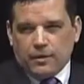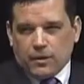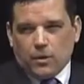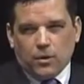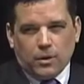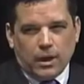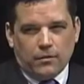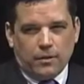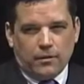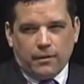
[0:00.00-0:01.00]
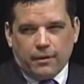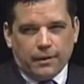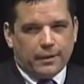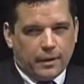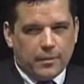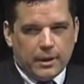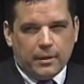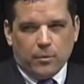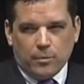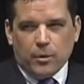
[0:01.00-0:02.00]
at the local level are very
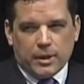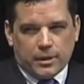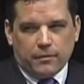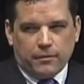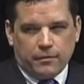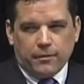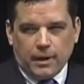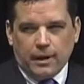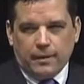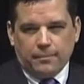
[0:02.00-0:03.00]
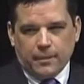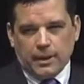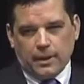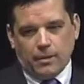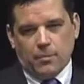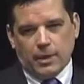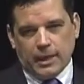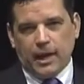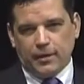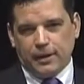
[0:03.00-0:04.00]
limited. Most of money
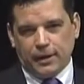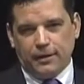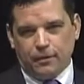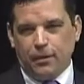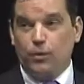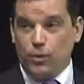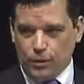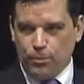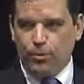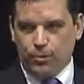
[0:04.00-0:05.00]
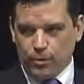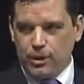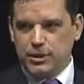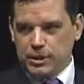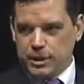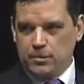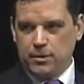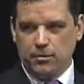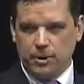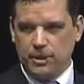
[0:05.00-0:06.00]
outside of our local appropriations that
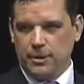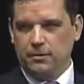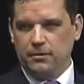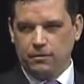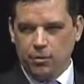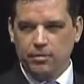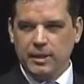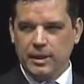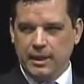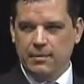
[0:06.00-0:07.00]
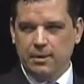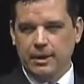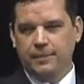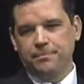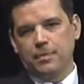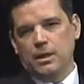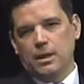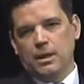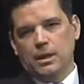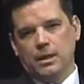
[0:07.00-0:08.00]
we receive would be state money.
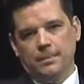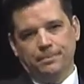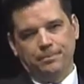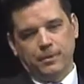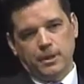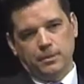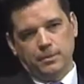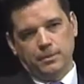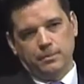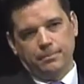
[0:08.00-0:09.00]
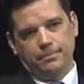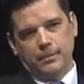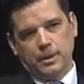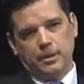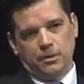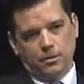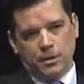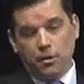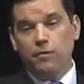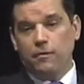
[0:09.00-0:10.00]
So
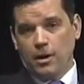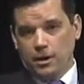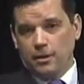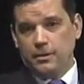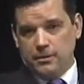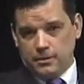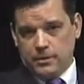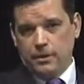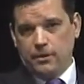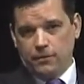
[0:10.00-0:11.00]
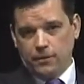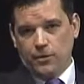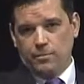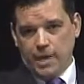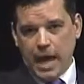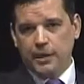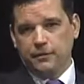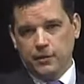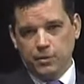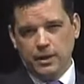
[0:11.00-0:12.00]
far, for the past
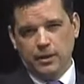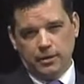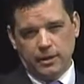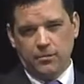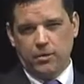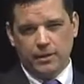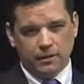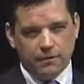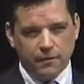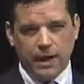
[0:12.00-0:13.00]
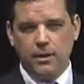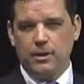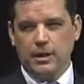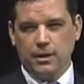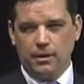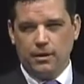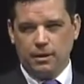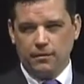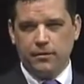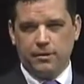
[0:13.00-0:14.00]
few years, again, we're in the final year
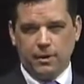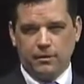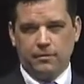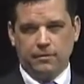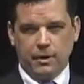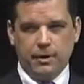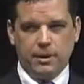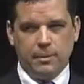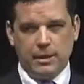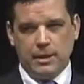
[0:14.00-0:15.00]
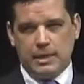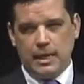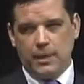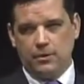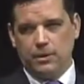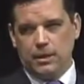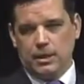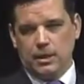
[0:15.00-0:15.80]
of spending down